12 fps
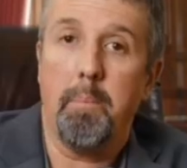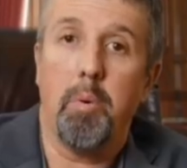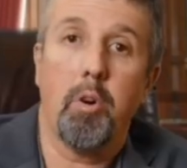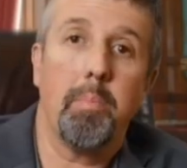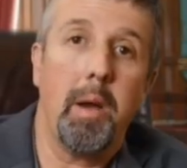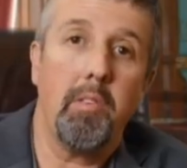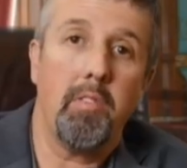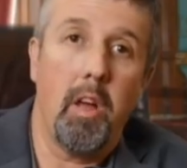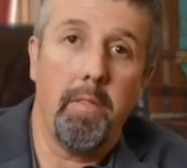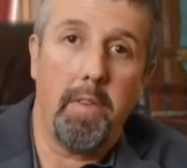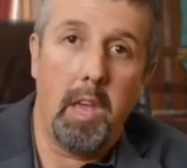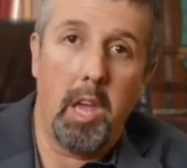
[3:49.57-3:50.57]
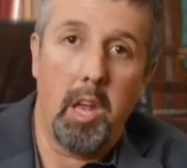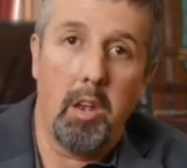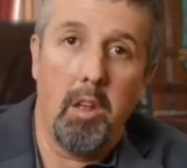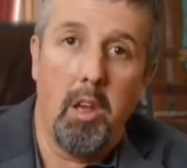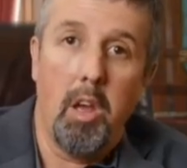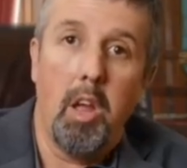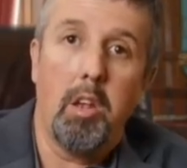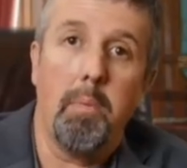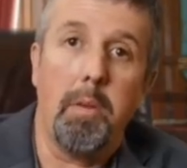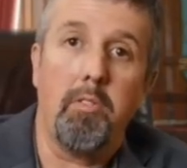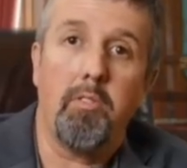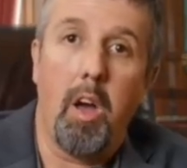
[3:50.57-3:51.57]
and booked myself in to
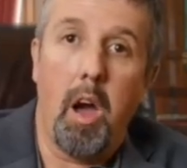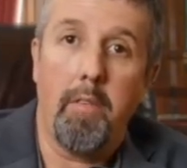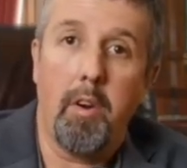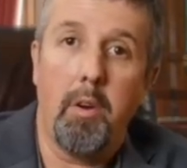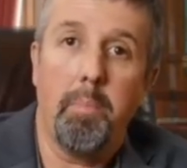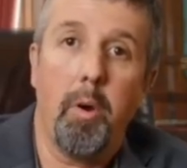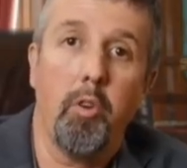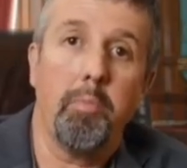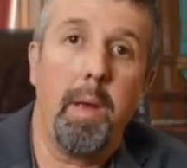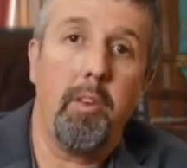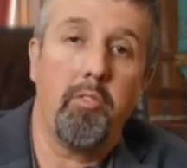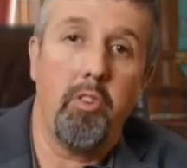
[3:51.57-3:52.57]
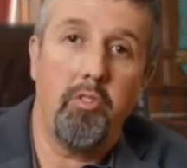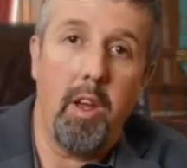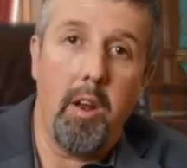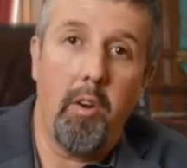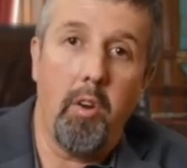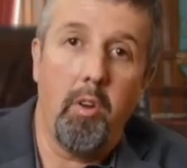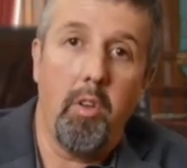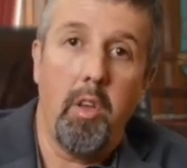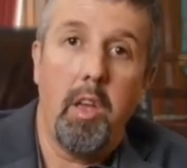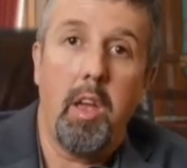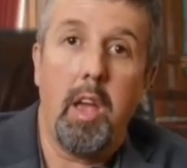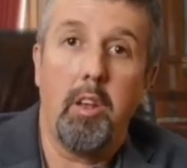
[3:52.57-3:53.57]
be Sovereign Postmaster General
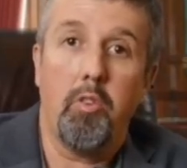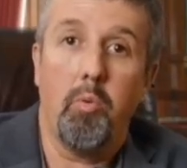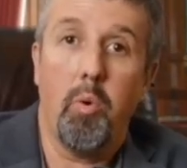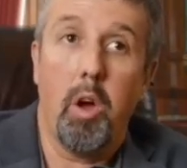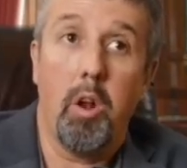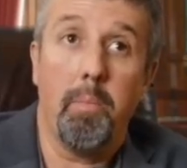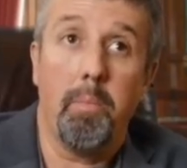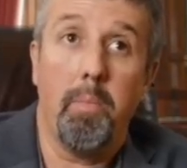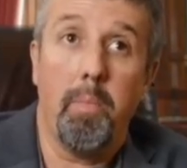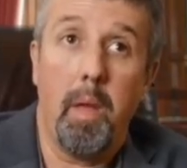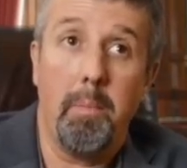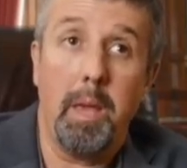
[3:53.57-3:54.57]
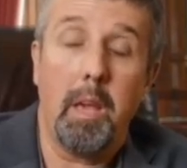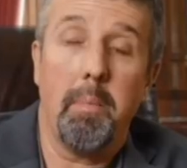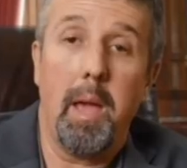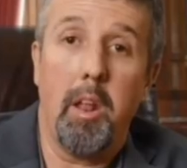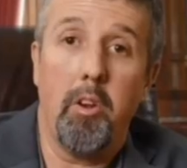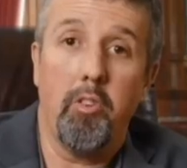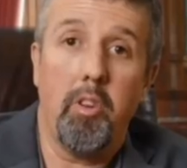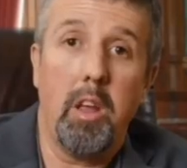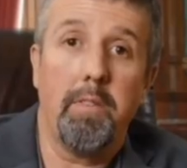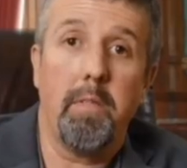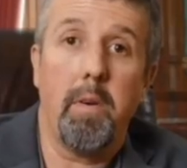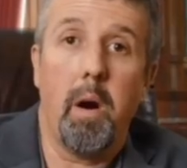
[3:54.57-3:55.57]
and to run and be
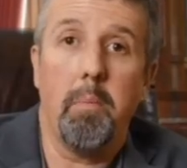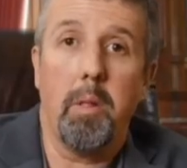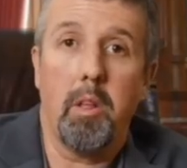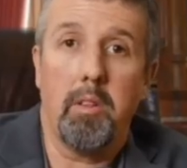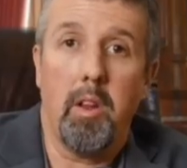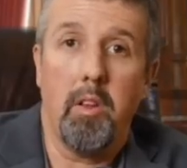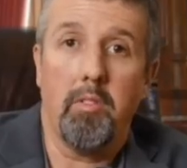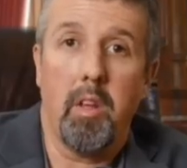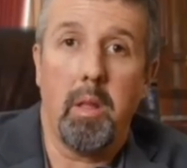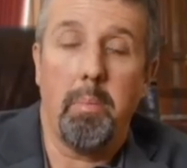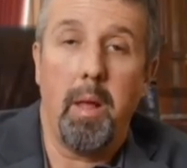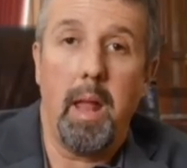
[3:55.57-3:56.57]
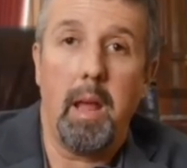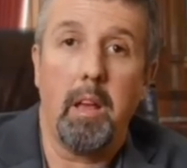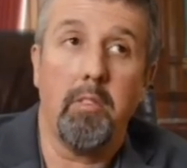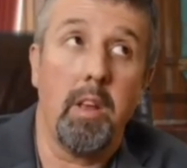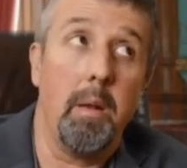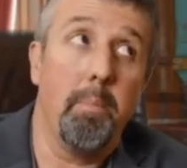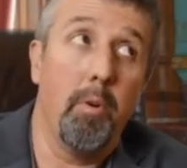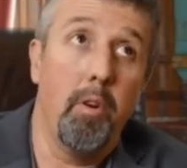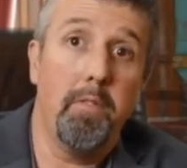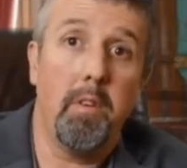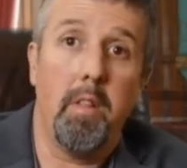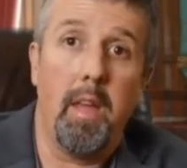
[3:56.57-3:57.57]
Commander-in-Chief of all militaries on the planet, because I had
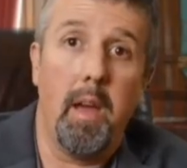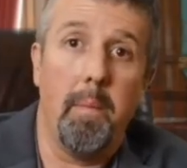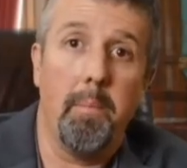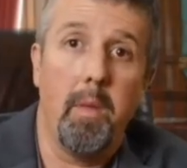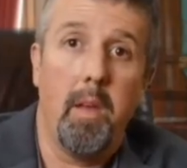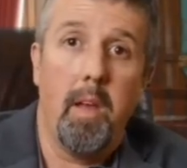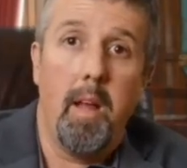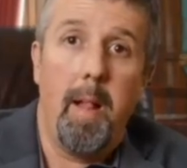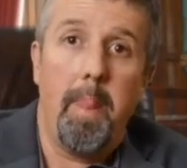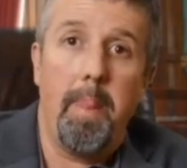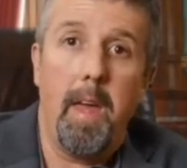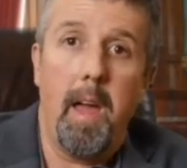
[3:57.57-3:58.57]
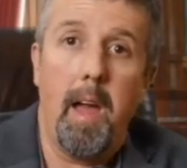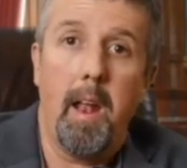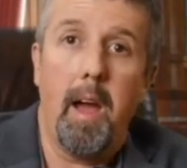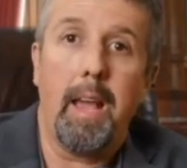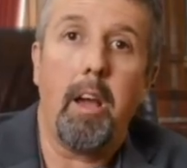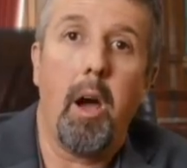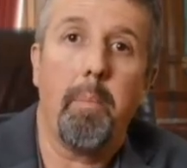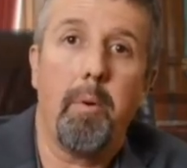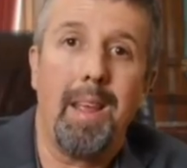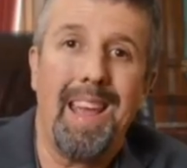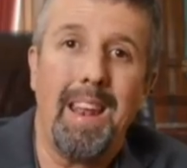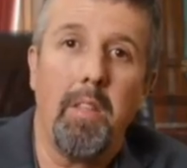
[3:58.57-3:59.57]
proved to them that I
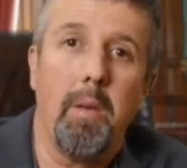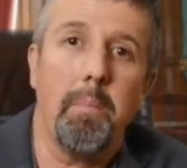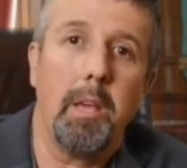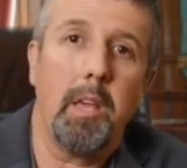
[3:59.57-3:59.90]
comprehended the